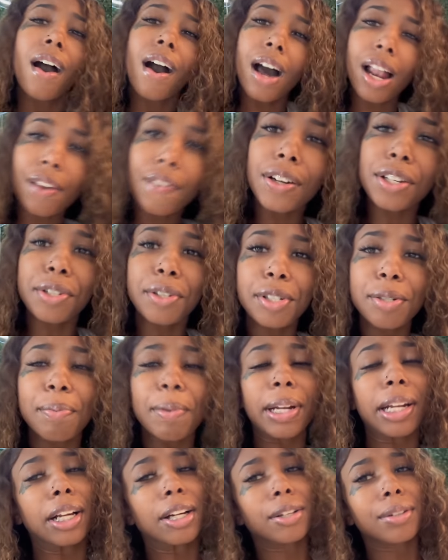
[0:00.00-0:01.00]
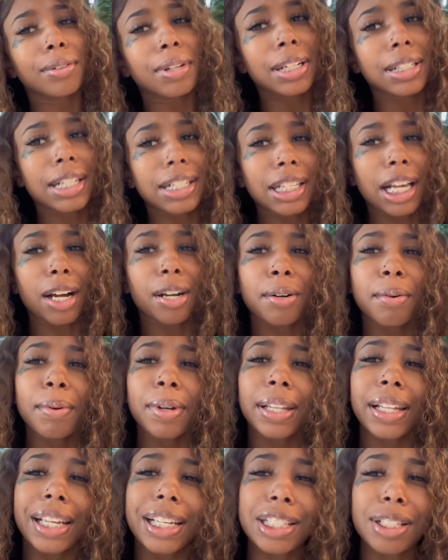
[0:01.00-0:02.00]
All of our social media, including our TikTok, over
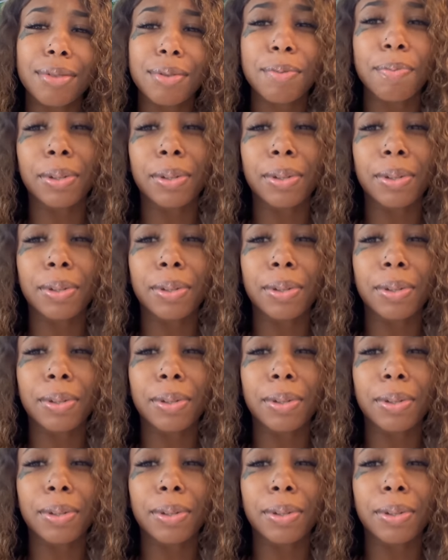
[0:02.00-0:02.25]
the link description